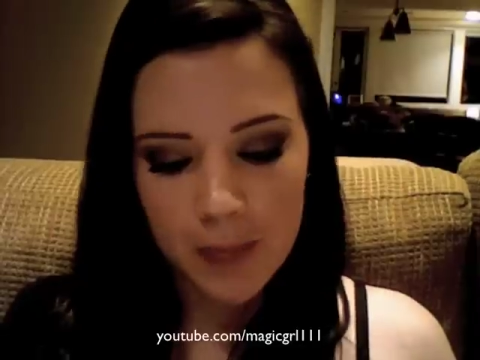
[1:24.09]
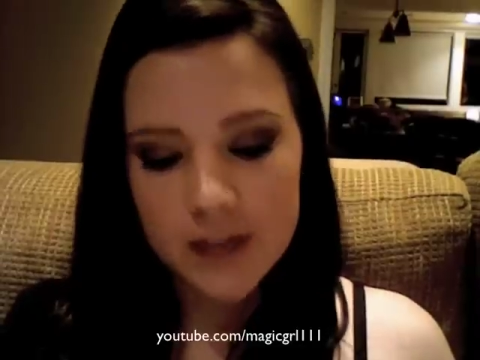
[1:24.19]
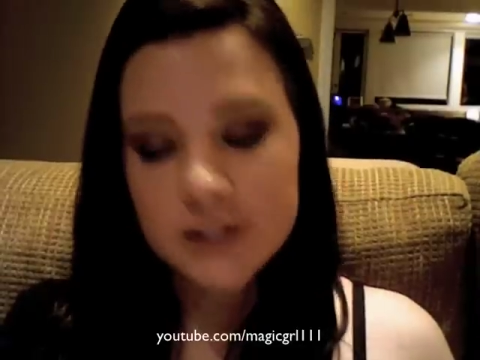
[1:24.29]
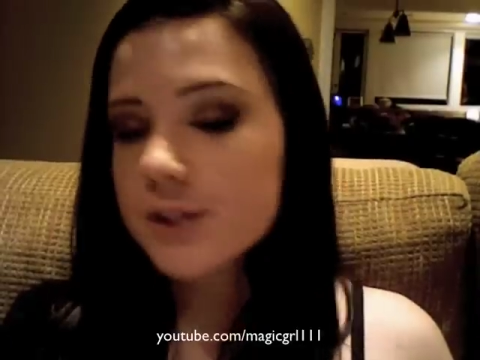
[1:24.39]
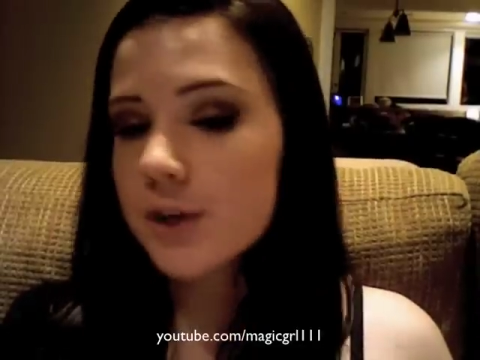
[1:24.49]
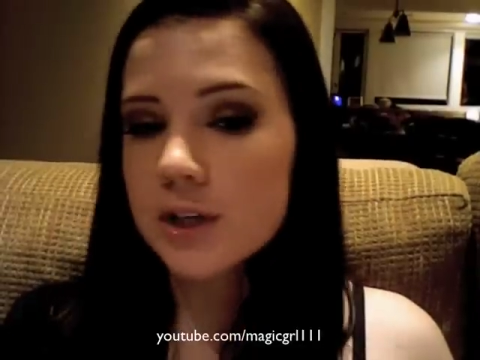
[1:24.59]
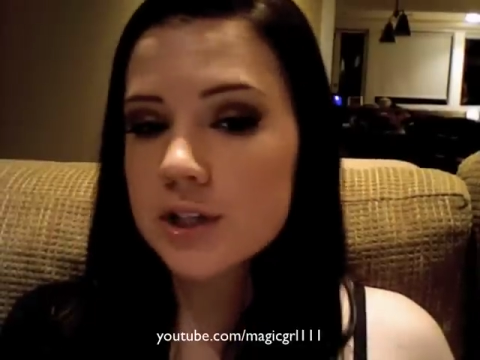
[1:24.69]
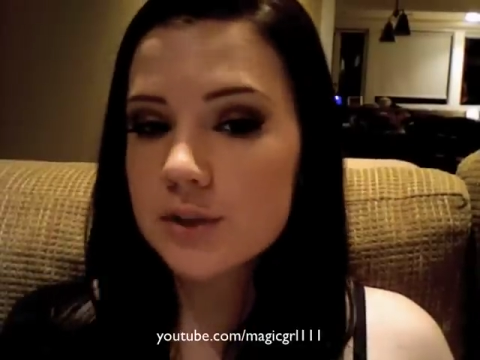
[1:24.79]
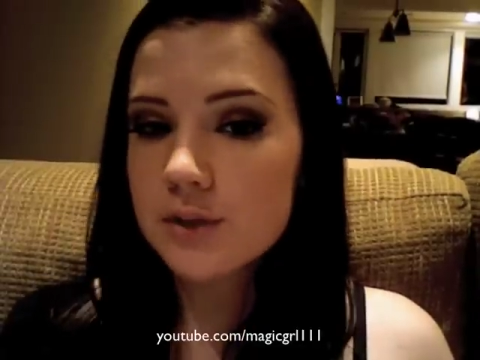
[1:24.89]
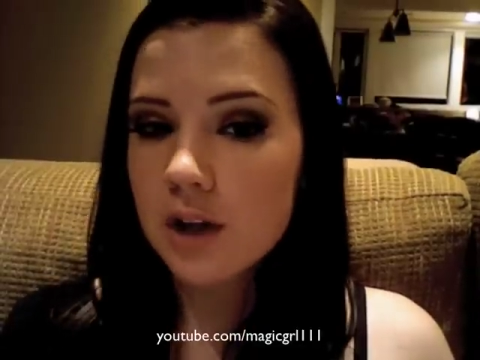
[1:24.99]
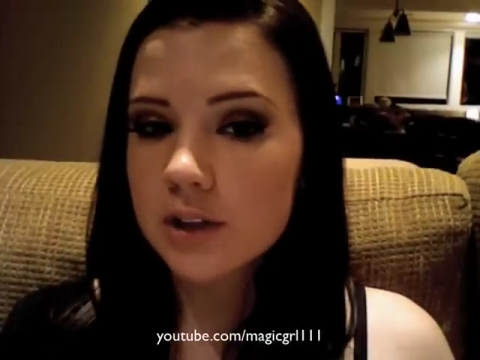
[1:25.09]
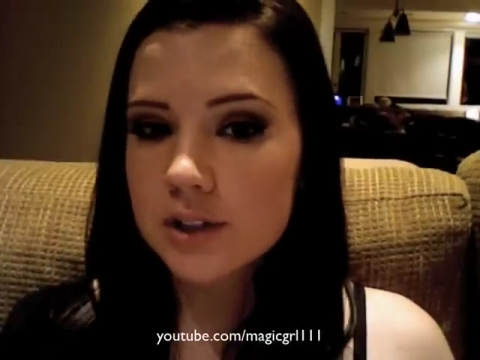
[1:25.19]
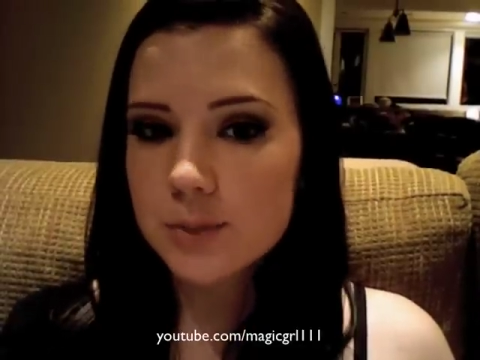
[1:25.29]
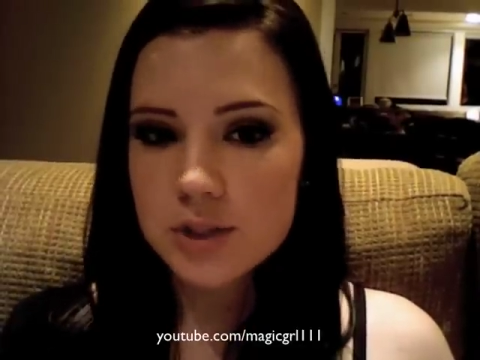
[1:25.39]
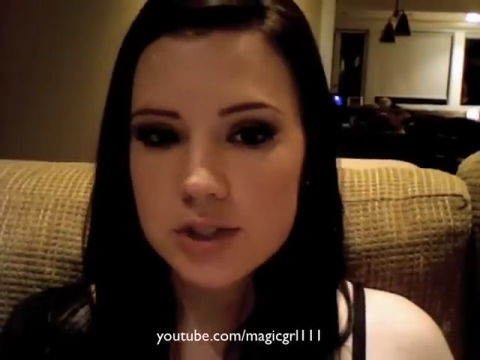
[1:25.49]
It's
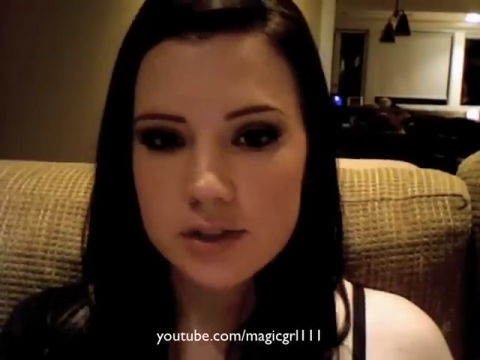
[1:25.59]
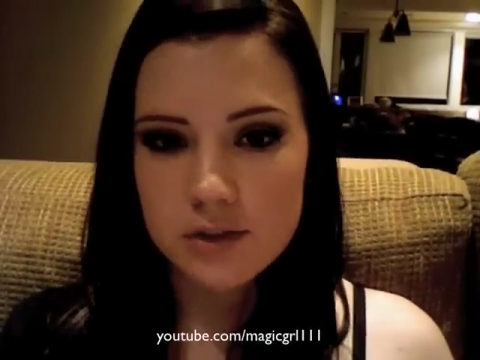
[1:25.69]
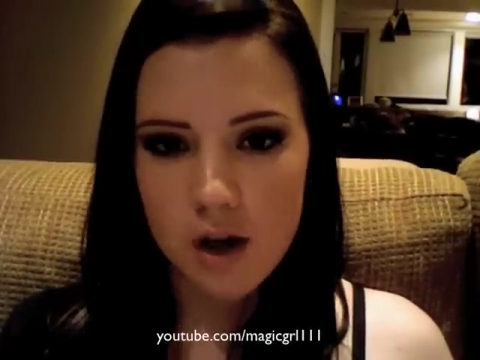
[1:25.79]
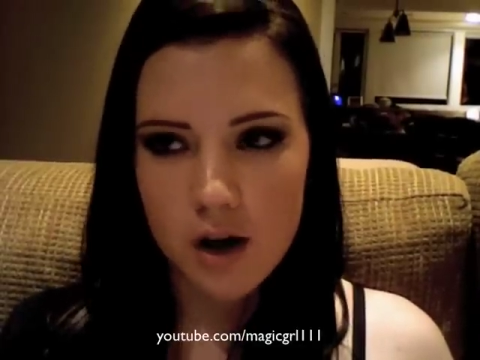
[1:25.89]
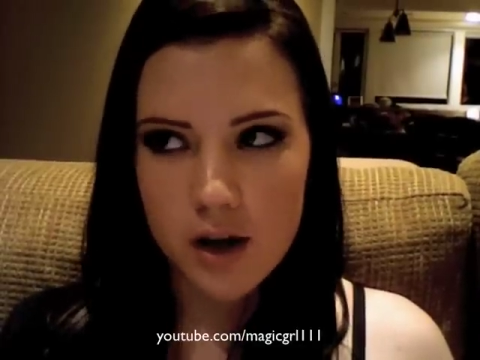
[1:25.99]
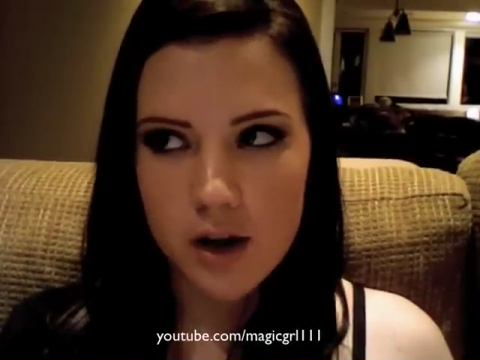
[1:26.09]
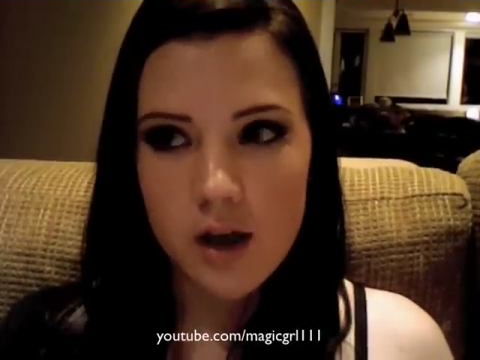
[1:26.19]
$32, which is a lot